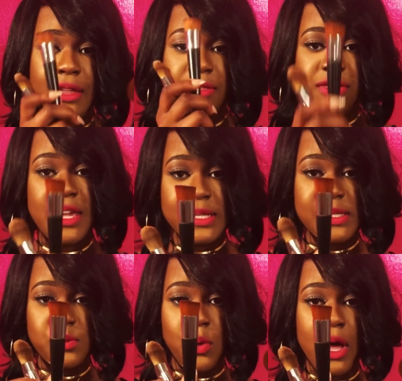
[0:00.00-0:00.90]
like
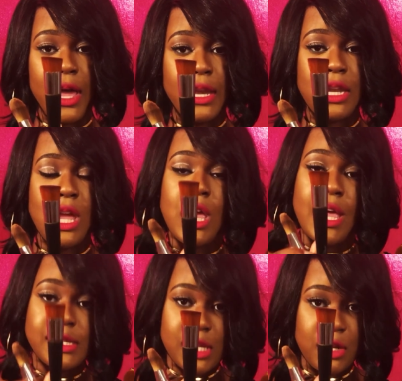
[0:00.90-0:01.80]
this
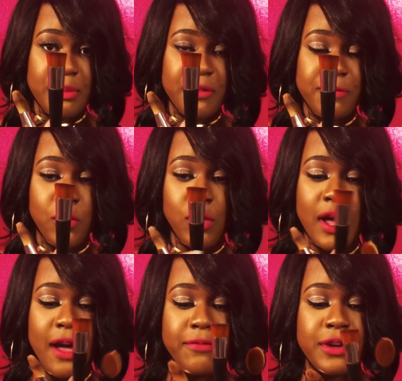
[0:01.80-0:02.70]
one, it's gonna be
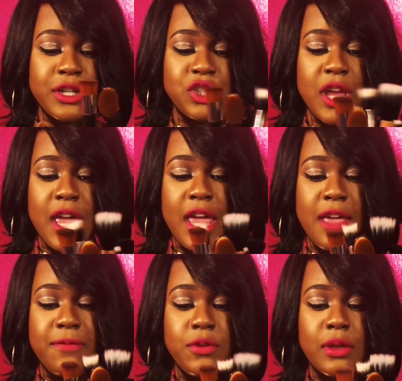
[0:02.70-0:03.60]
full coverage.
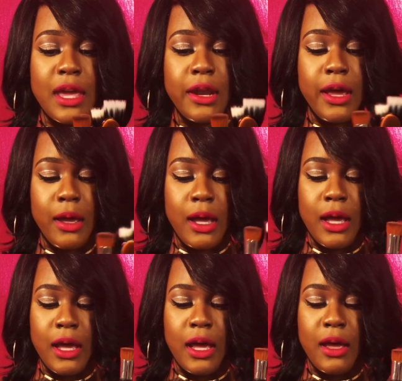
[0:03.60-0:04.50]
If you get
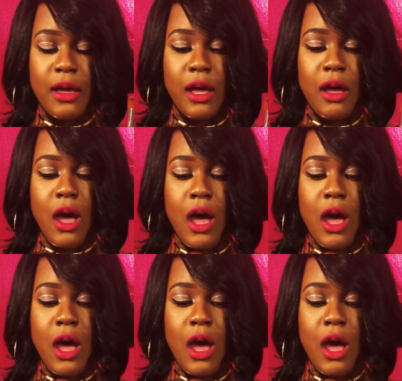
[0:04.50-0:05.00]
a